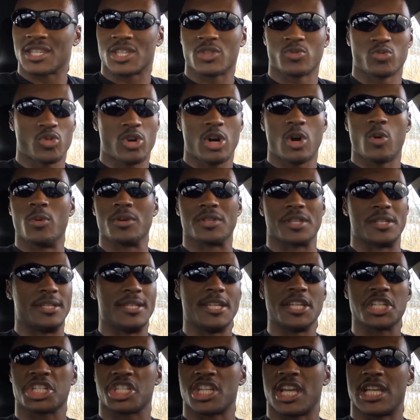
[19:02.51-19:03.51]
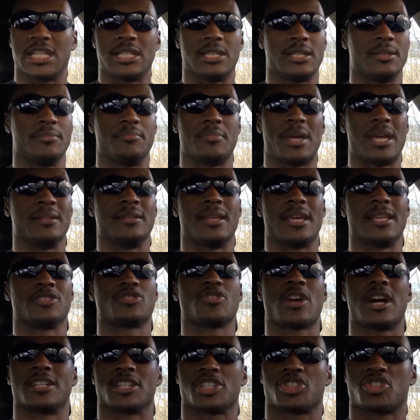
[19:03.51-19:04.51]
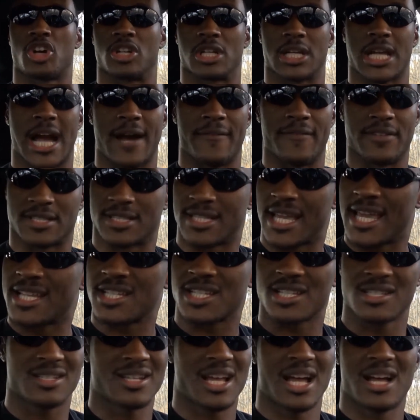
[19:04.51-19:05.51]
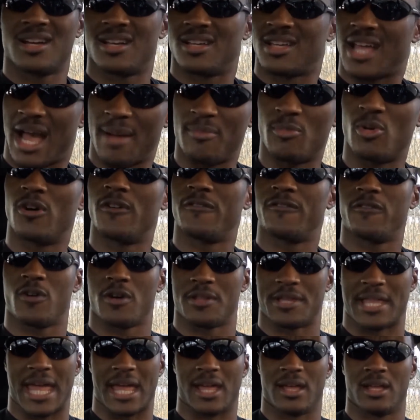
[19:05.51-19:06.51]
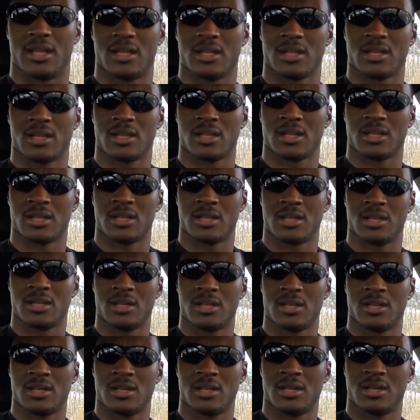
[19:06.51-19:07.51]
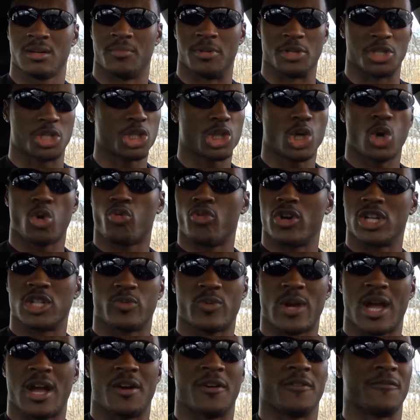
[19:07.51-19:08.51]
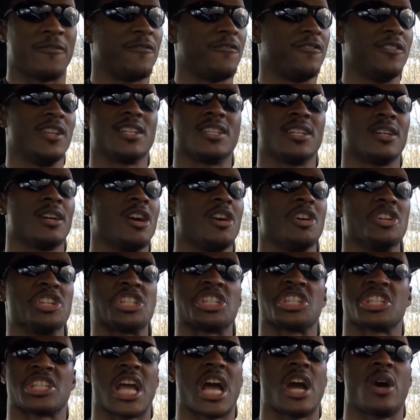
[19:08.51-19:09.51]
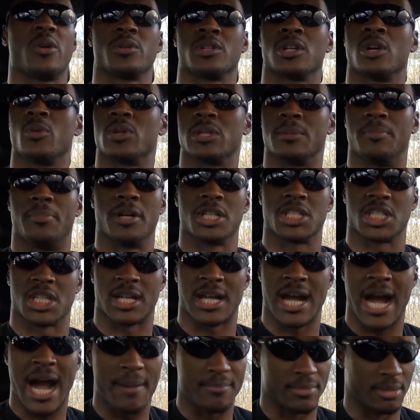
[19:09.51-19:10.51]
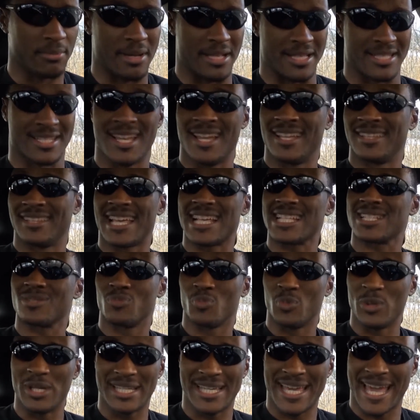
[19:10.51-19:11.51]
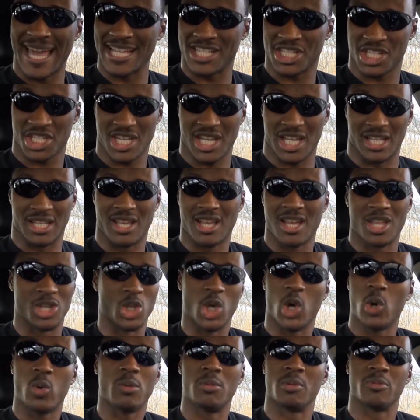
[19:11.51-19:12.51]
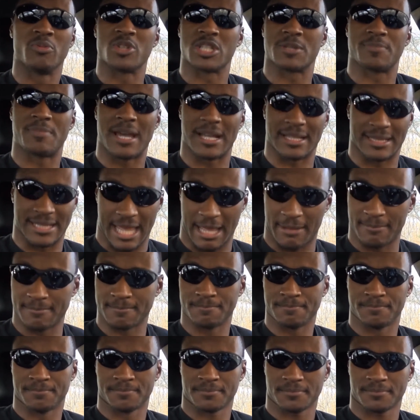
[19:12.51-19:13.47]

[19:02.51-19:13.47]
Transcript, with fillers: nothing wrong with initiating and, and, and trying to start a conversation. I'm all for that. But you don't run around flooding her and showering her with a bunch of compliments. That's some weak-ass shit. No one would respect that.